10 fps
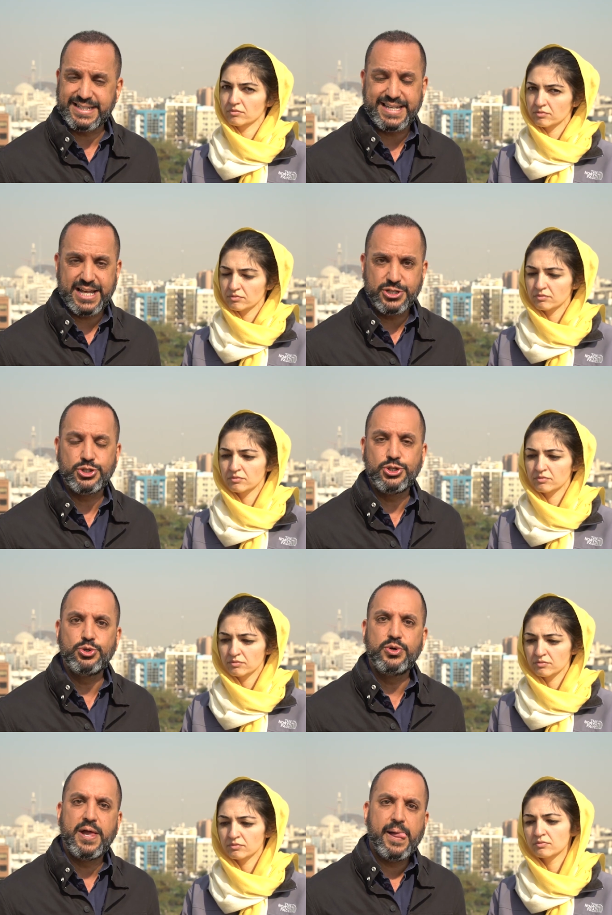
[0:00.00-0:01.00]
Speaker 1: it intend to
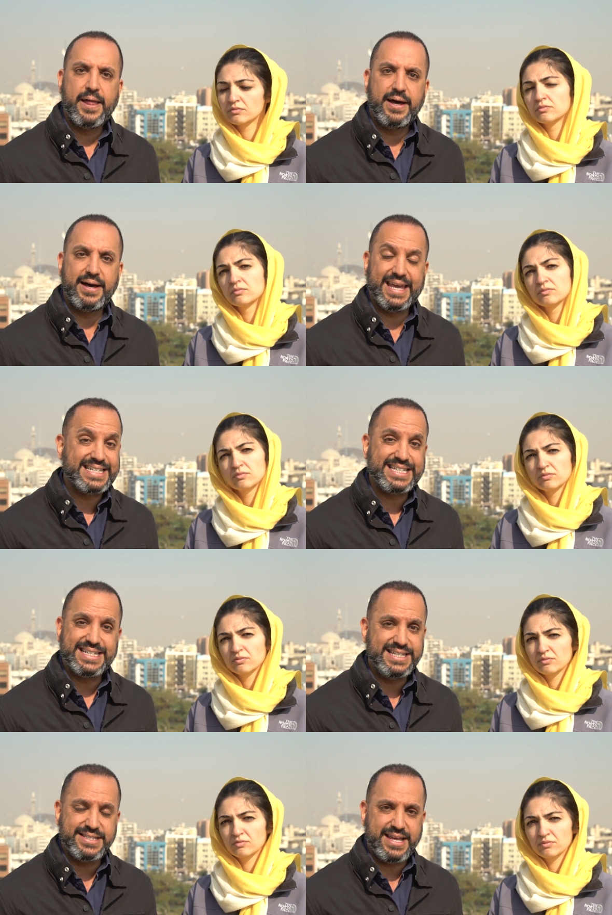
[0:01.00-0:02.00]
do? Is
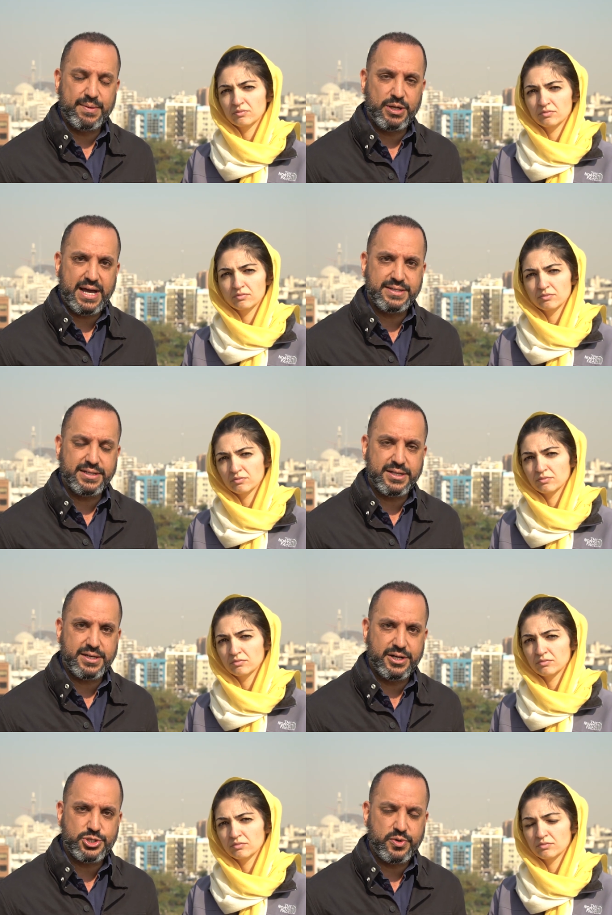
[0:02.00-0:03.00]
it destabilizing the
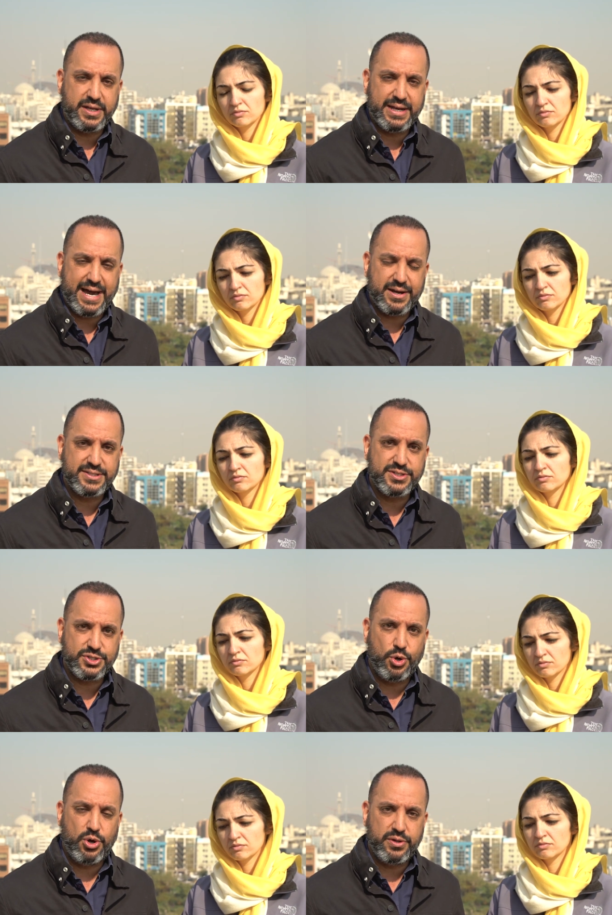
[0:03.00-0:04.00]
country, and how does
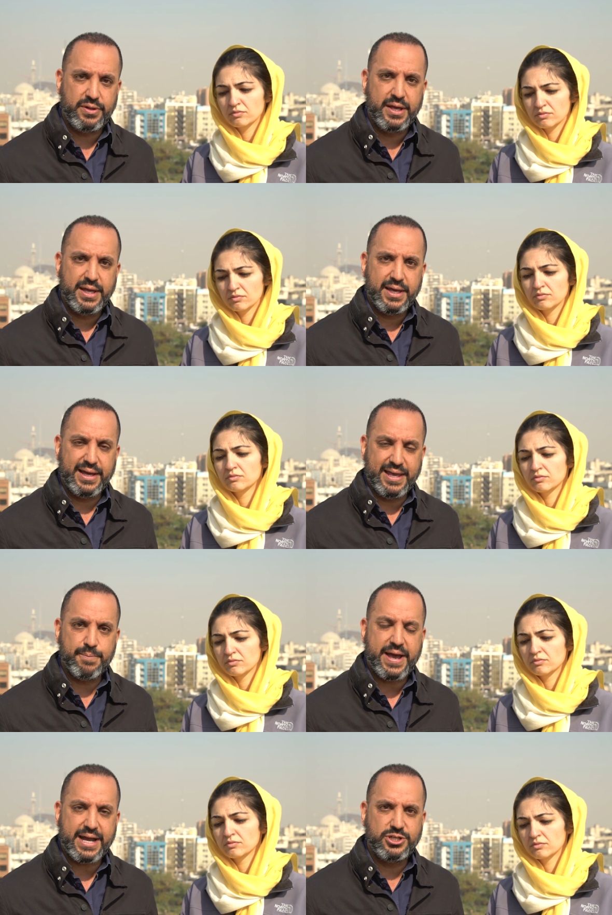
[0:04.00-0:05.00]
this all
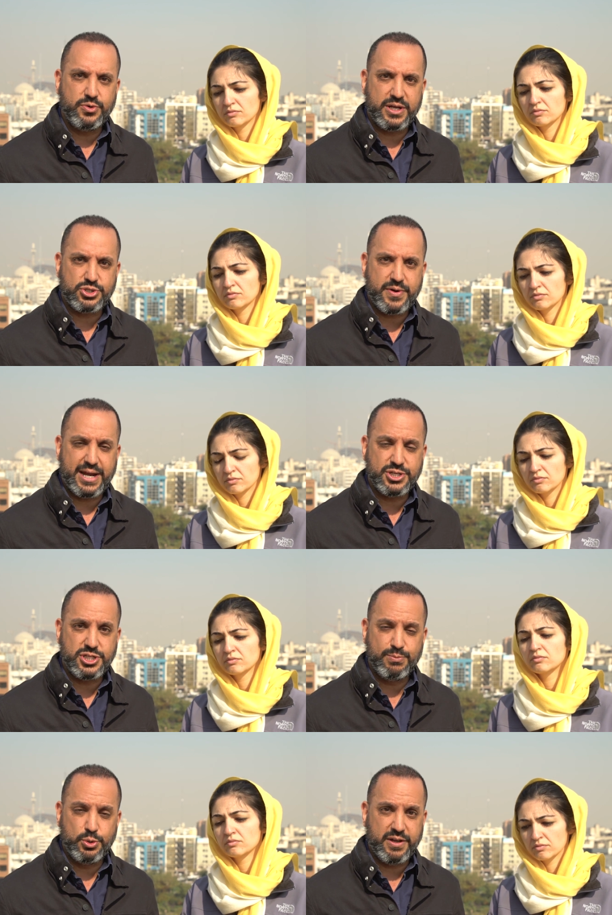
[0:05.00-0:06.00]
impact U.S.
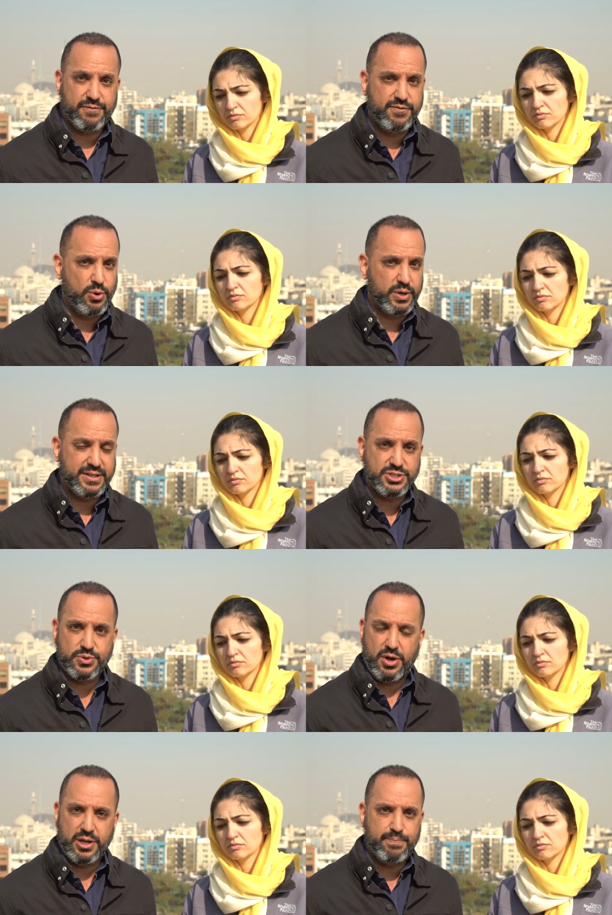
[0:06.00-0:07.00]
strategy moving forward?
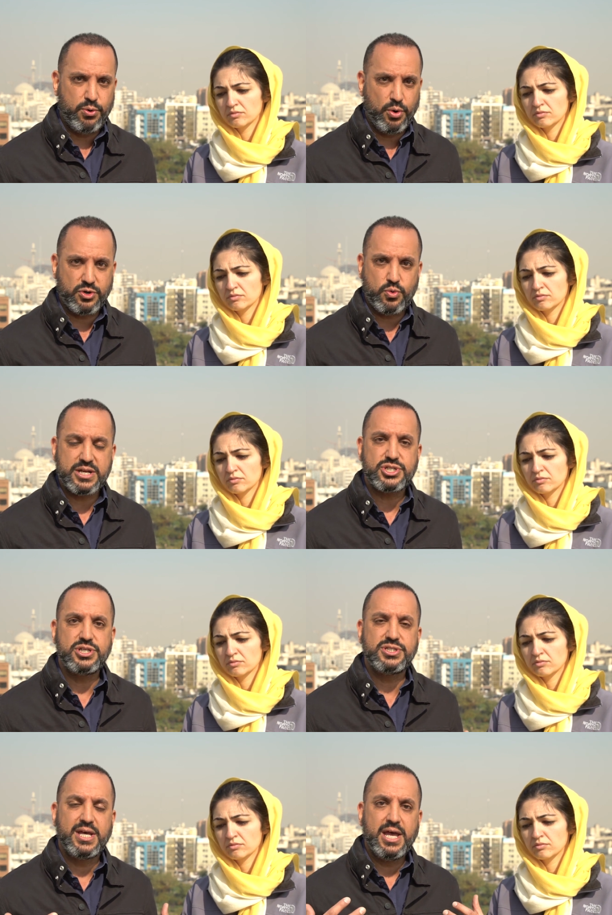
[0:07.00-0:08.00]
These are all important
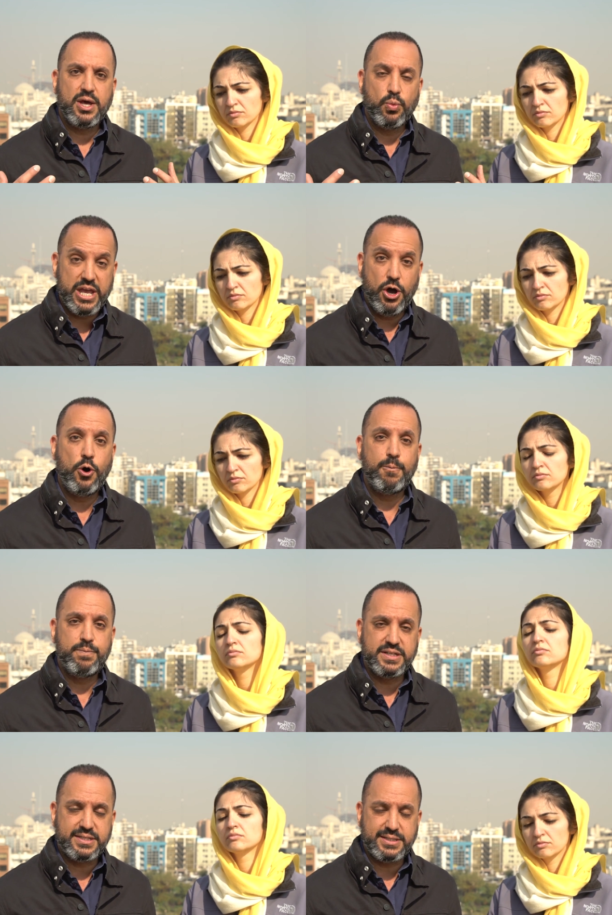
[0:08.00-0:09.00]
questions. We hope
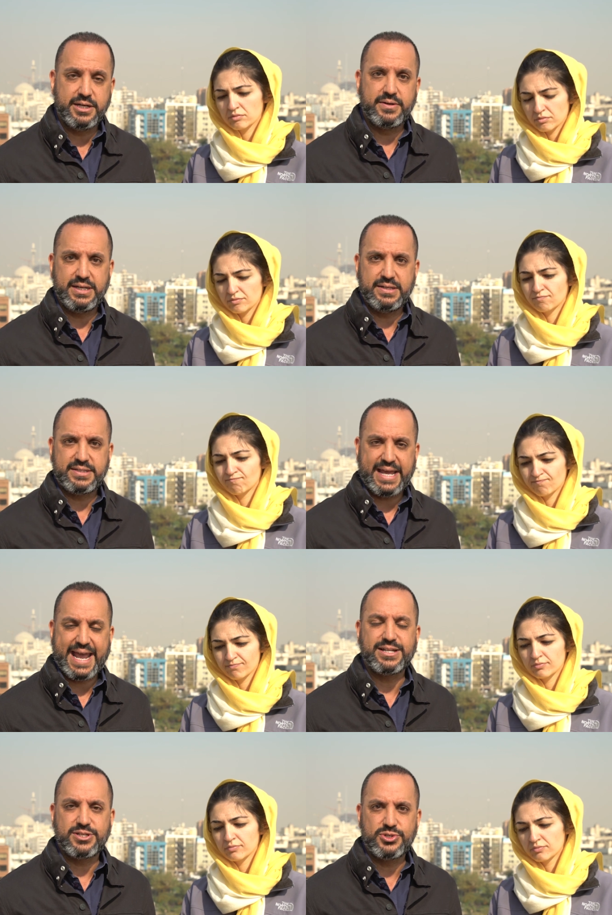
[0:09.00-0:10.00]
this series
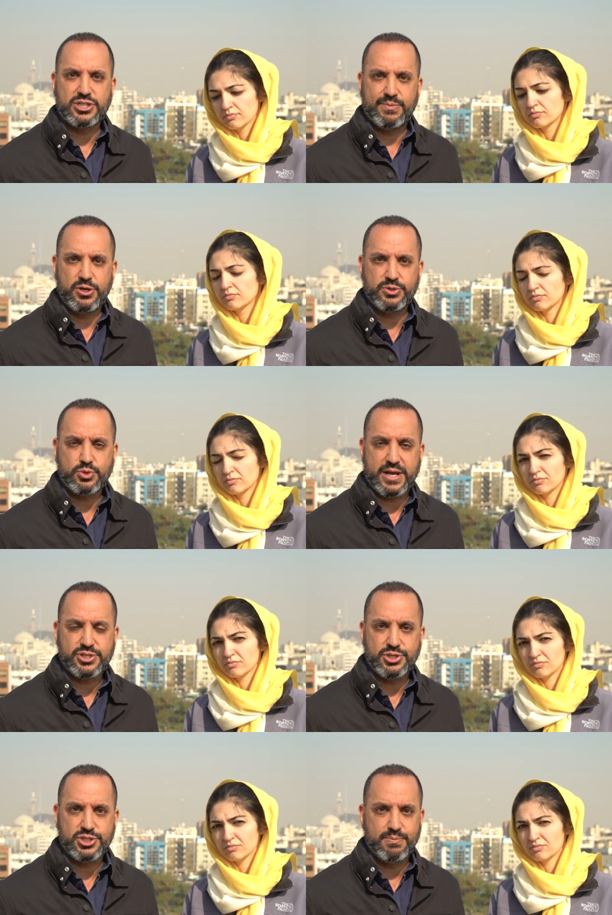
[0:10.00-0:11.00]
answers some of those
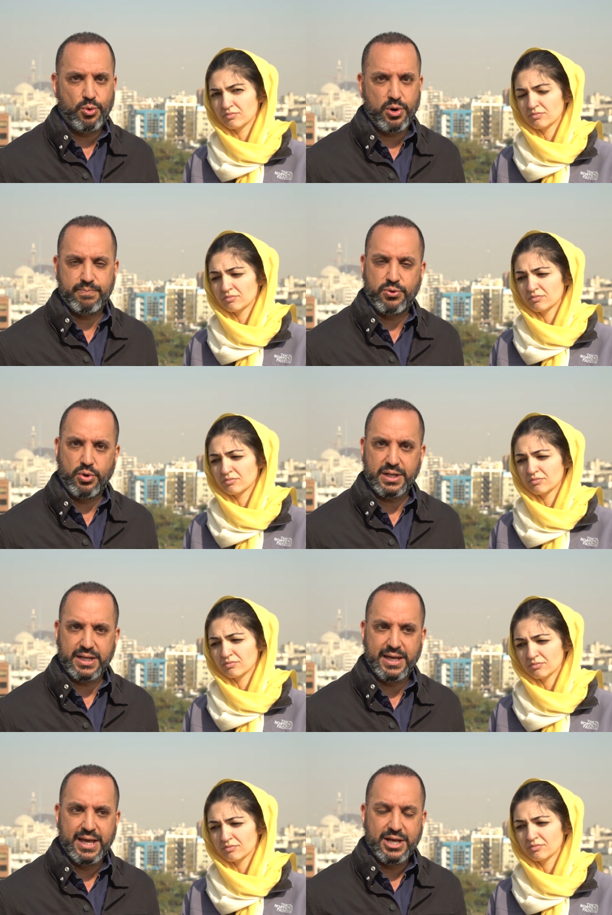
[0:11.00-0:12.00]
questions and, more
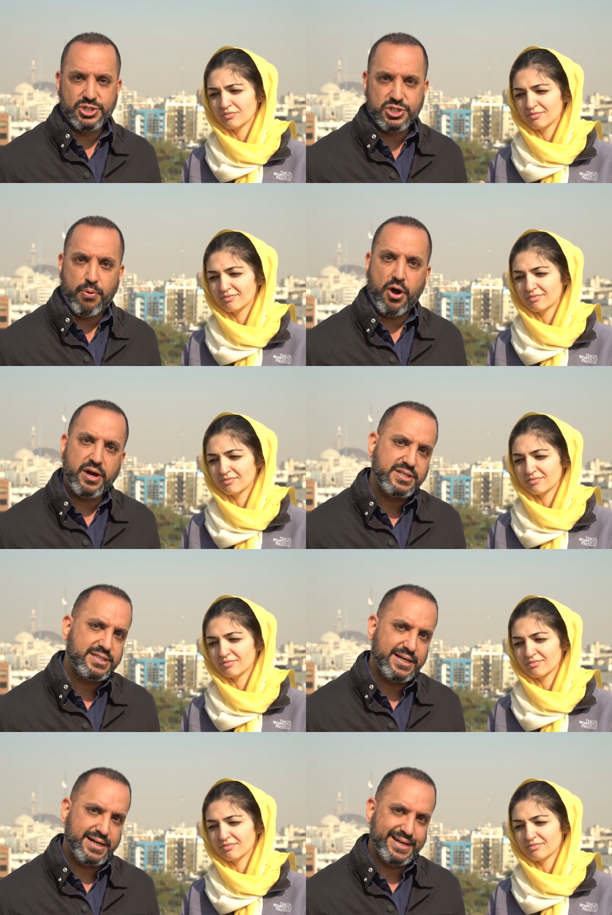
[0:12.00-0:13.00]
importantly,
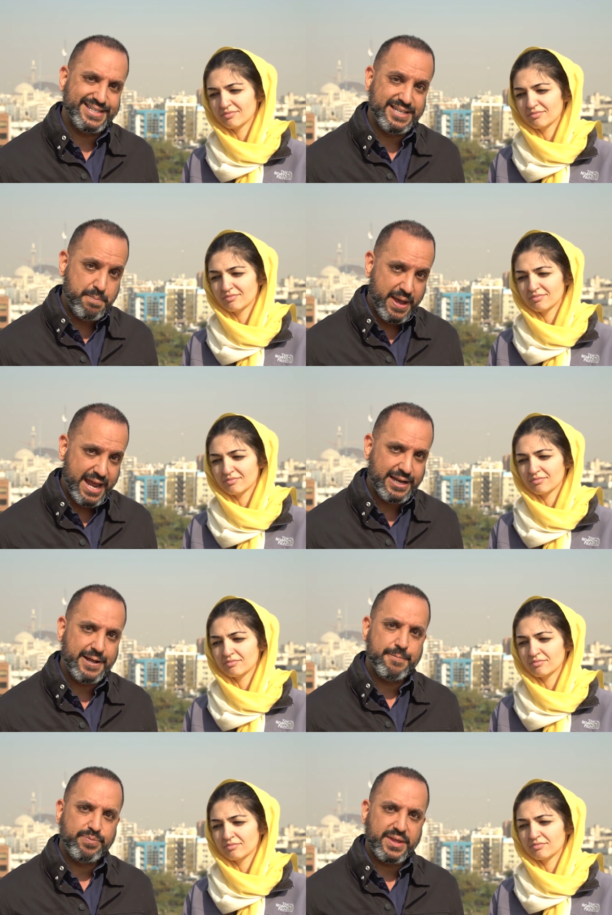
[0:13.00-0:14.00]
sparks a debate
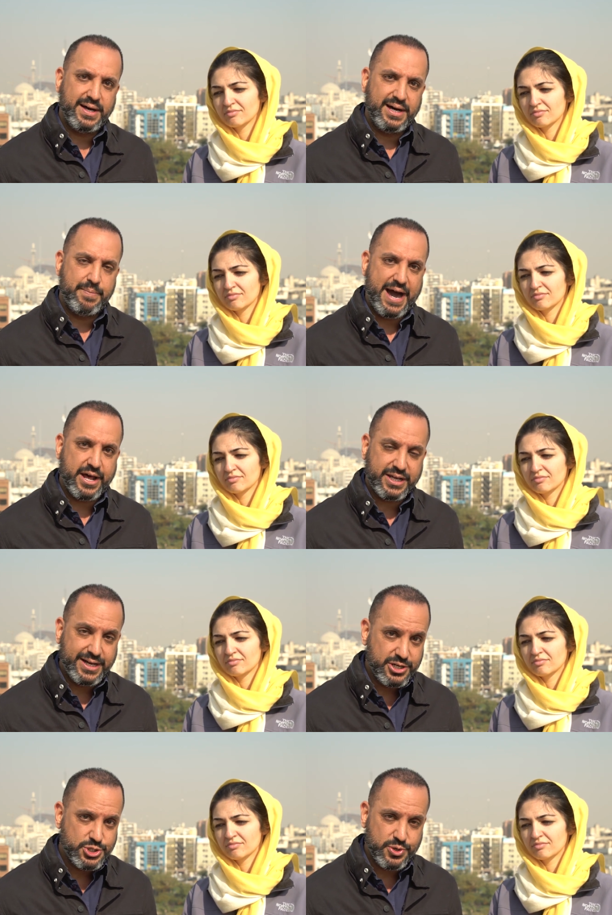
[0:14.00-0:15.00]
about a
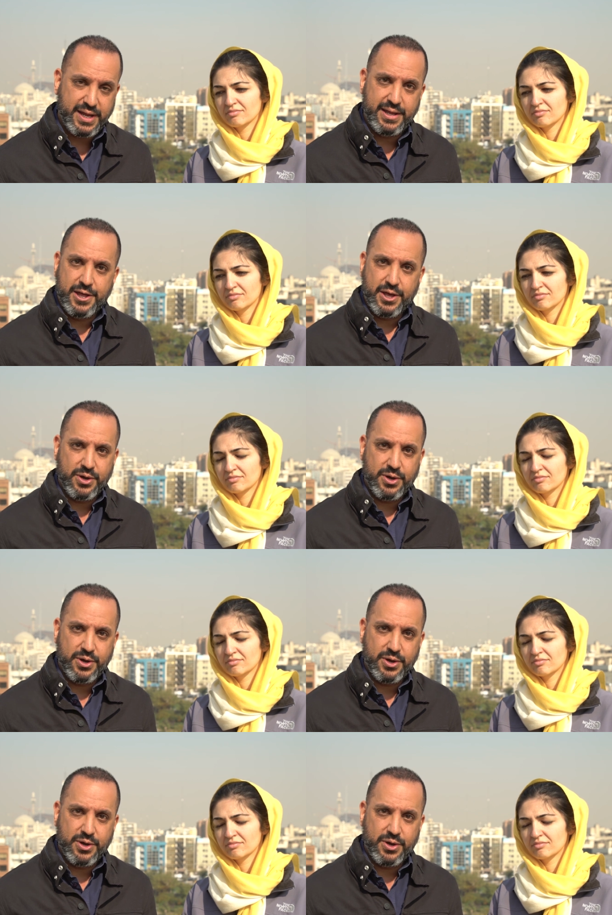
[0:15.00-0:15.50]
country